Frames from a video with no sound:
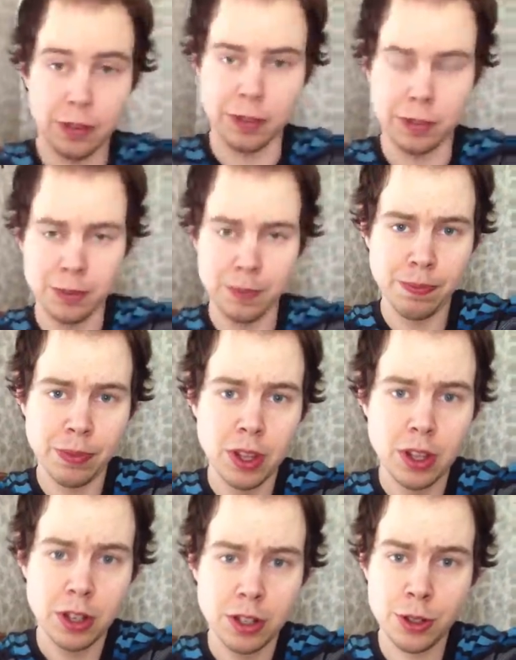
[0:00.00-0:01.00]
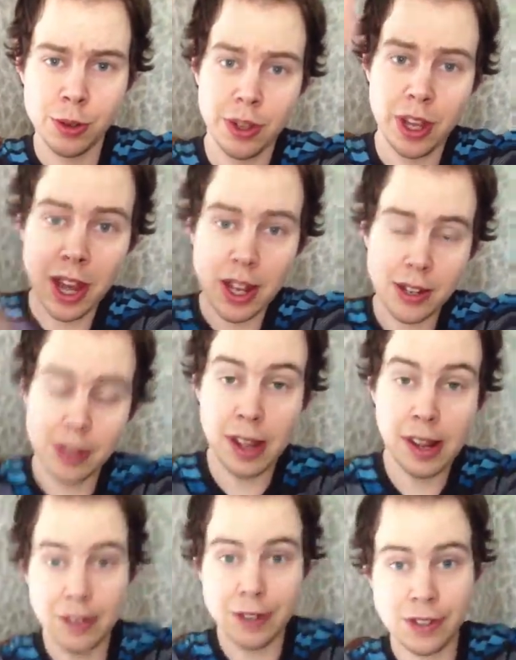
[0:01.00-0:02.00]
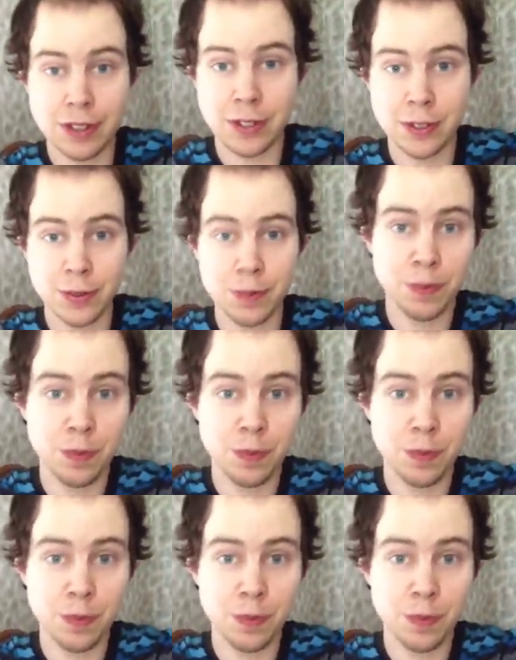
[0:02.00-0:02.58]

of. So that that's